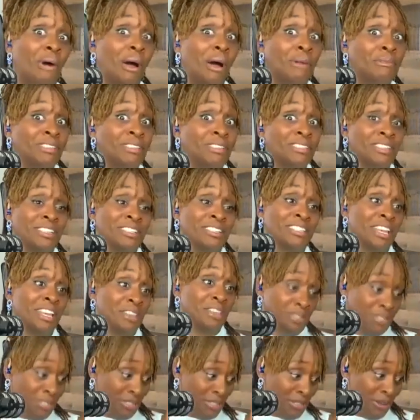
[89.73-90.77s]
I'm just gonna take
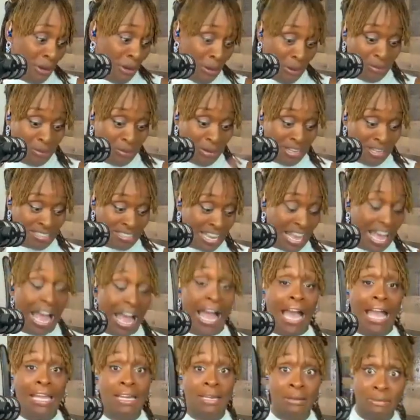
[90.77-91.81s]
you to the hole because
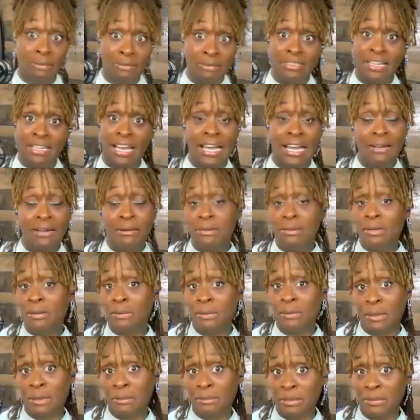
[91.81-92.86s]
I don't know
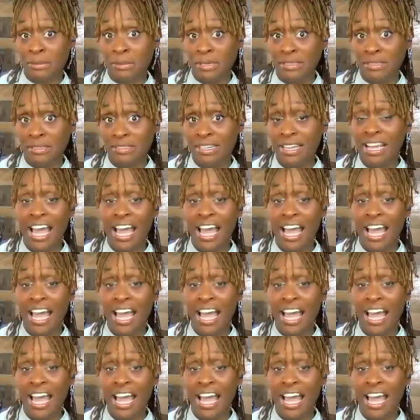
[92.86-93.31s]
what I'm doing.